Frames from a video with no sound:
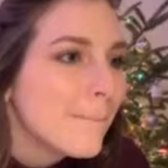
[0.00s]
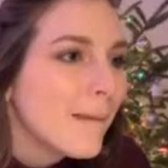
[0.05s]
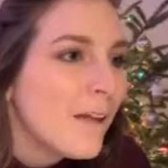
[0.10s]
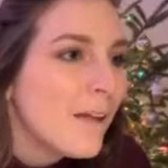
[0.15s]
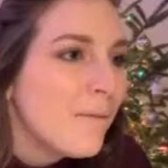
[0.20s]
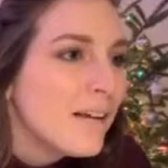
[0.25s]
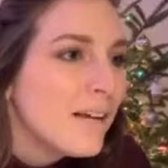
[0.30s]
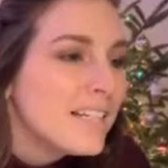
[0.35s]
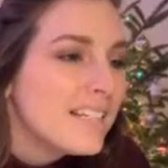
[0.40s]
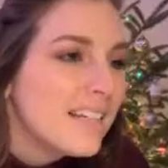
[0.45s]
Am
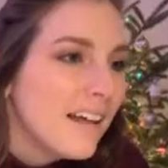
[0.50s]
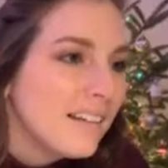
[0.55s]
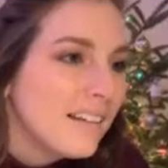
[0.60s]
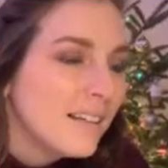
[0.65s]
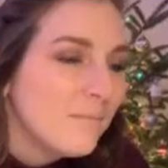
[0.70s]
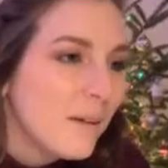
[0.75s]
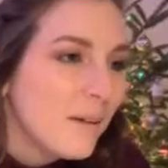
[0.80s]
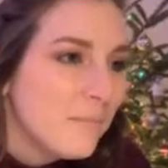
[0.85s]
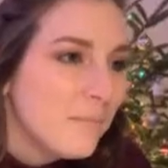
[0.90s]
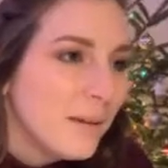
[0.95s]
I
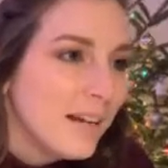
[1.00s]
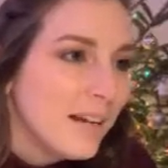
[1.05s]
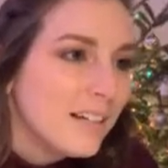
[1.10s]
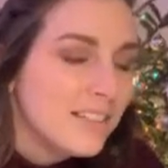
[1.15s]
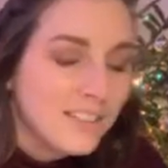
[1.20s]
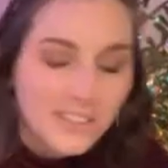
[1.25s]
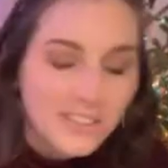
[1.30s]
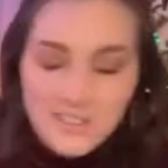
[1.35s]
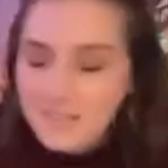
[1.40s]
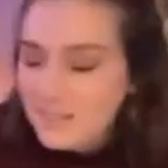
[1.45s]
selling my baked
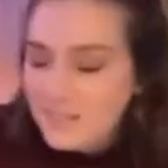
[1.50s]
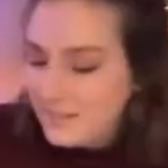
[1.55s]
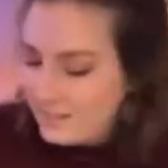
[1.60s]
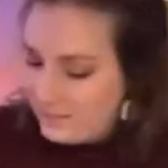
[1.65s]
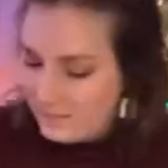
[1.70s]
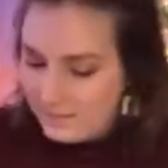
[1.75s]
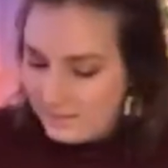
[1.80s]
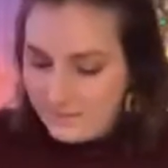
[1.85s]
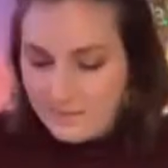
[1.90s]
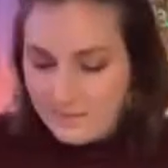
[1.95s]
goods?
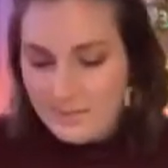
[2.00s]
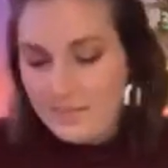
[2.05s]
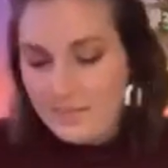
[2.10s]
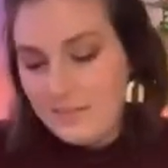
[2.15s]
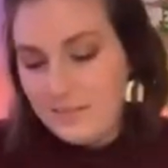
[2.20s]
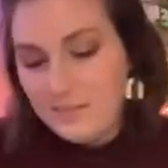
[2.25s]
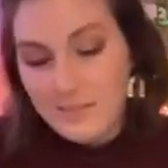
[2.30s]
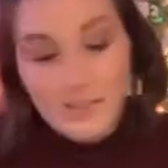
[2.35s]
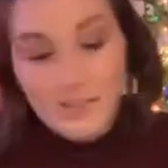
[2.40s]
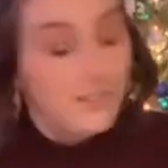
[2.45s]

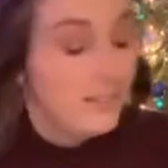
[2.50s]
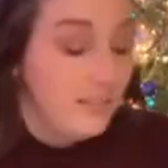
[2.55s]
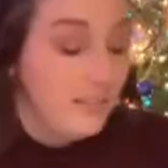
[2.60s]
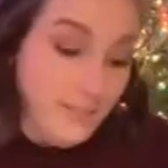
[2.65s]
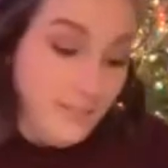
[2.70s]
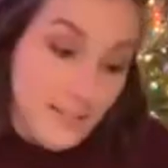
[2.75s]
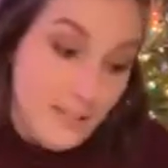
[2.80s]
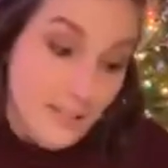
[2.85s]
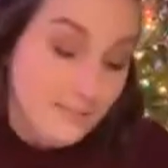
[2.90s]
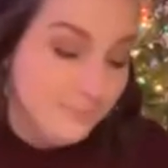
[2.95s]

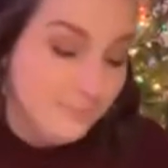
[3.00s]
No.